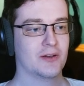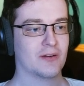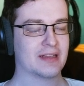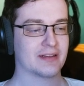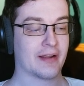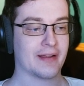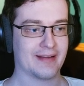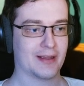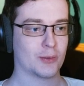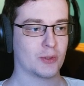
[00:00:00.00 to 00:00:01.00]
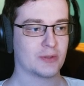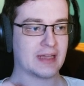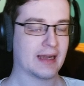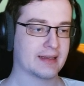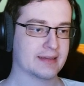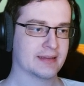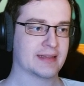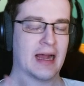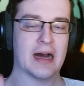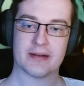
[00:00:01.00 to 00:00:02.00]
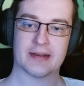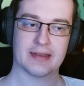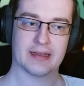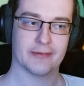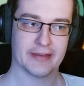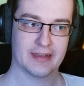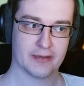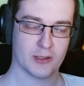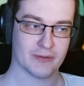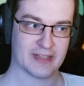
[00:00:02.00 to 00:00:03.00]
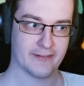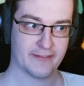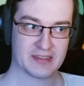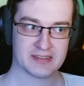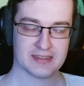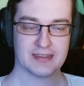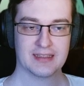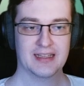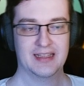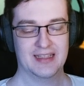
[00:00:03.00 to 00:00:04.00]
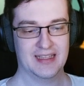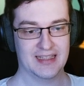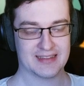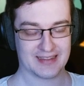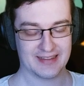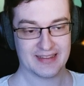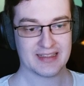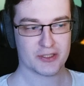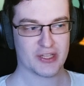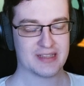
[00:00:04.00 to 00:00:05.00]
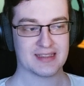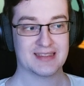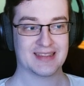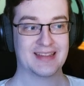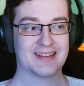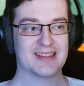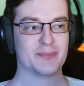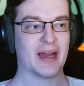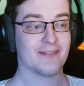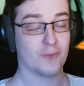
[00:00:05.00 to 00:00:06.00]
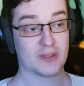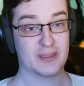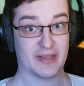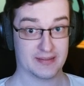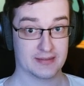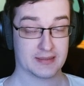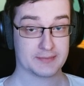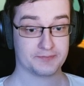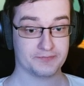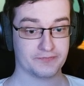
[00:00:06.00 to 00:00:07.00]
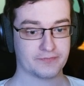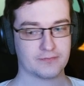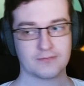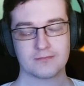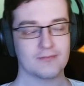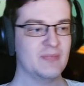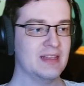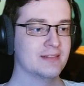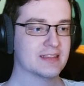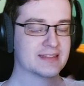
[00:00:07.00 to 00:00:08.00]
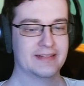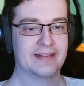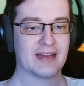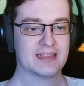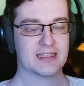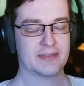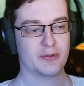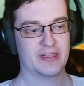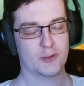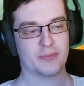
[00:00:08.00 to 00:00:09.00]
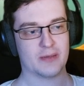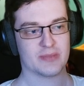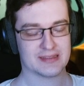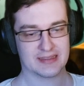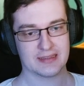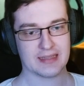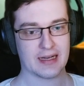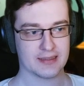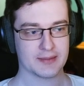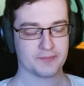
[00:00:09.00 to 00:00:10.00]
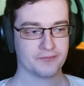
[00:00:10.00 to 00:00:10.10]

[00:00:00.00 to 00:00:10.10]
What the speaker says: or rather Regrowth on target that already have healing overtime effects, its critical chance is increased by 40%. That's really nice if you need to pump single target.